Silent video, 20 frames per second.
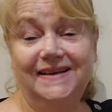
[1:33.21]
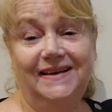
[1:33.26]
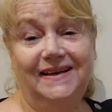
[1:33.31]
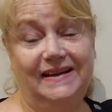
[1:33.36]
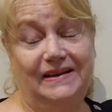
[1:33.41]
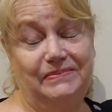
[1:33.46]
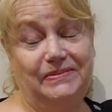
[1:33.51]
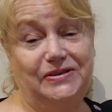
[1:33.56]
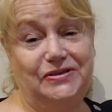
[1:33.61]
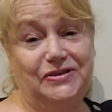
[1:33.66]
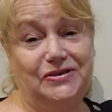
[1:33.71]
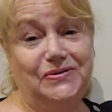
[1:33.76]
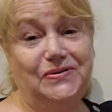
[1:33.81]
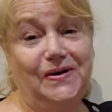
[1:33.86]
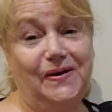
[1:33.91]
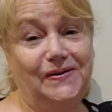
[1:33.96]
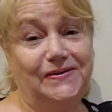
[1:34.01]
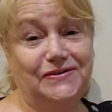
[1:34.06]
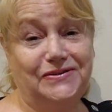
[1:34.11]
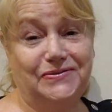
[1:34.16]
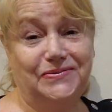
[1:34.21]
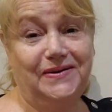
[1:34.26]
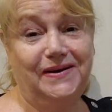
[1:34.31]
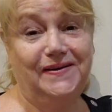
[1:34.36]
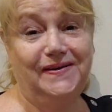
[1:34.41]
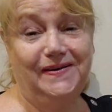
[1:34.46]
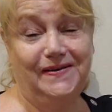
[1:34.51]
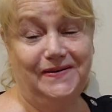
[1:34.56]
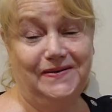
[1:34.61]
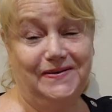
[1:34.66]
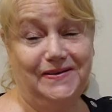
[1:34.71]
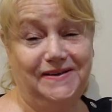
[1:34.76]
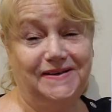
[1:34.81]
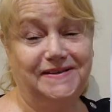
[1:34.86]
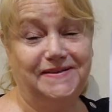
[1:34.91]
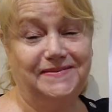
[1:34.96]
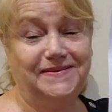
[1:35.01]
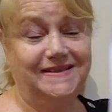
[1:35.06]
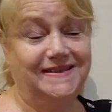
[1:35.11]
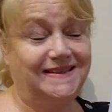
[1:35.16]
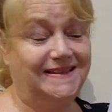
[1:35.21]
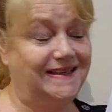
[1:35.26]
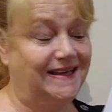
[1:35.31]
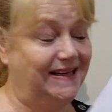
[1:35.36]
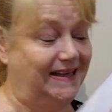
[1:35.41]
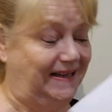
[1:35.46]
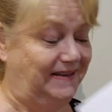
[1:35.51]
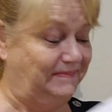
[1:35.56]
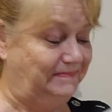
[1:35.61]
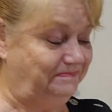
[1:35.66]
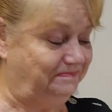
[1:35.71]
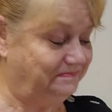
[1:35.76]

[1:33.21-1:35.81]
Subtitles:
It'd be too hot to wear it on Christmas Day.